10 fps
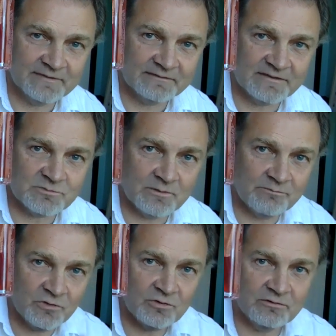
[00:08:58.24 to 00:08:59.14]
There's one
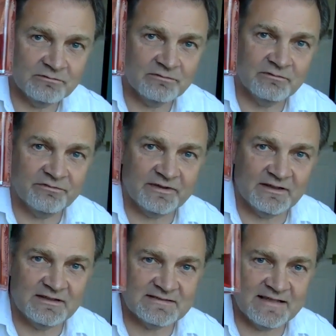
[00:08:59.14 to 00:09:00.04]
more thing
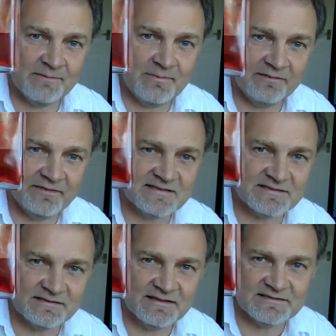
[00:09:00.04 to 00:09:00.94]
I'd say about
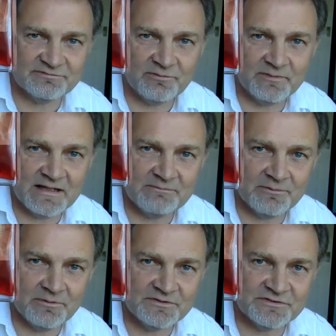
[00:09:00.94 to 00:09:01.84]
this, and it's from a number
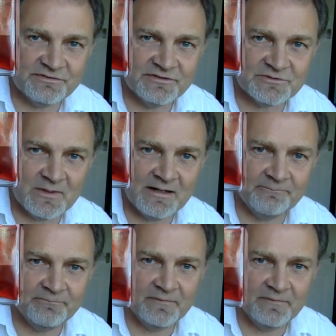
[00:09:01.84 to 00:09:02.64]
point of view as well.